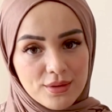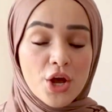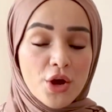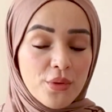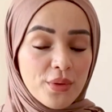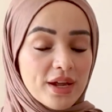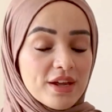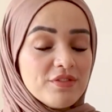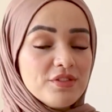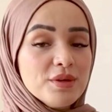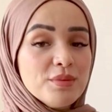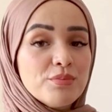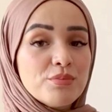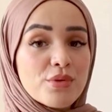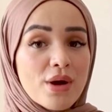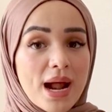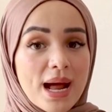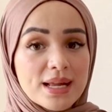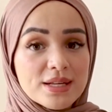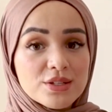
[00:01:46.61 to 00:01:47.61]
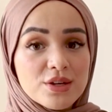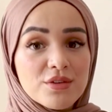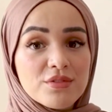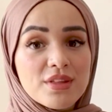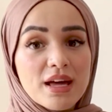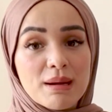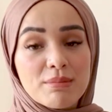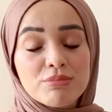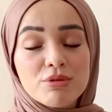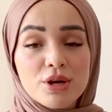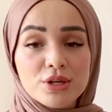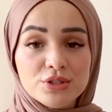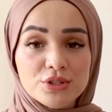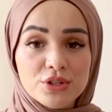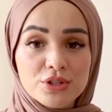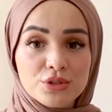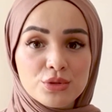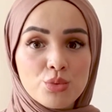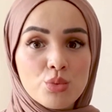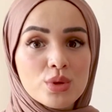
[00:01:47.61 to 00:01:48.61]
So if the brand of that
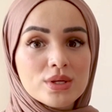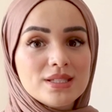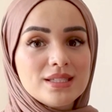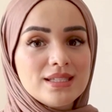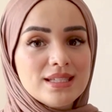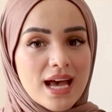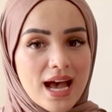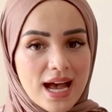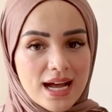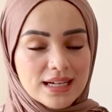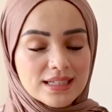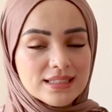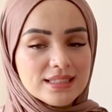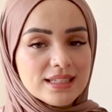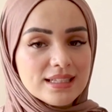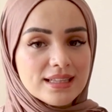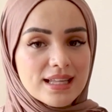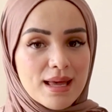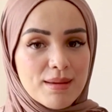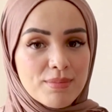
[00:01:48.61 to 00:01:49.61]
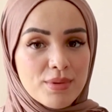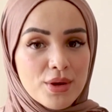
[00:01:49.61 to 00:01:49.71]
product was tagged in their